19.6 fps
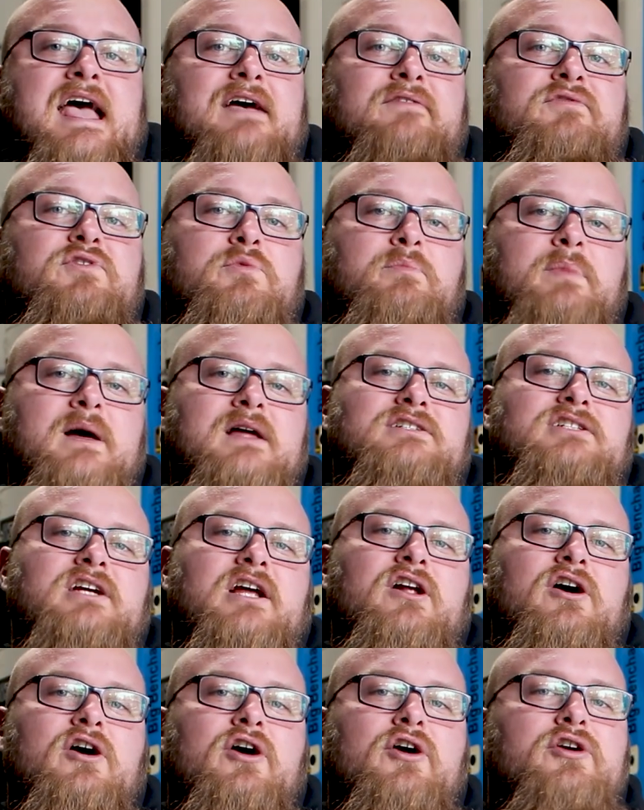If you bench
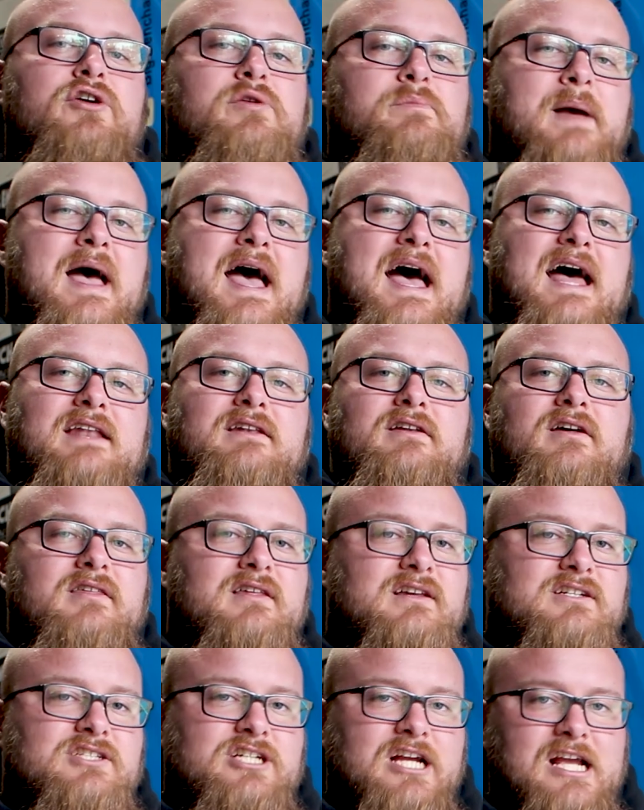on a harder pad,
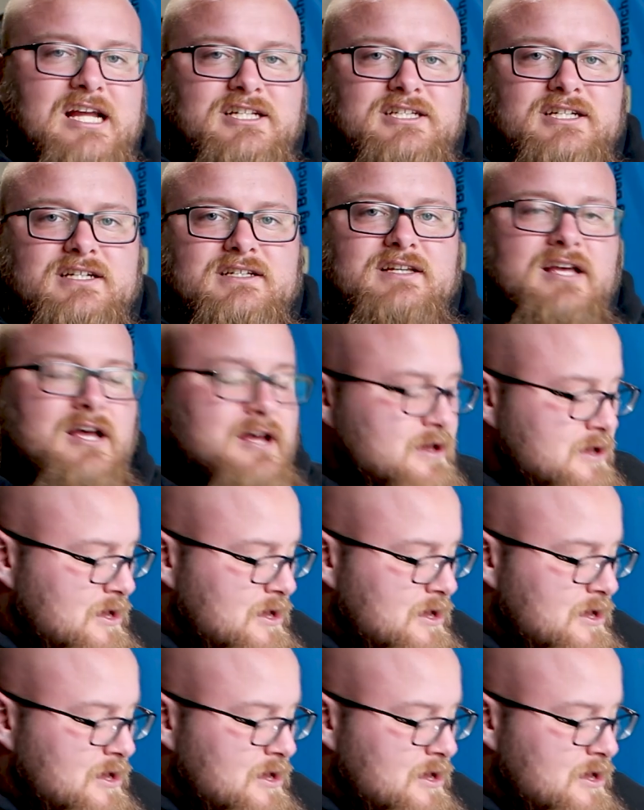nothing changes.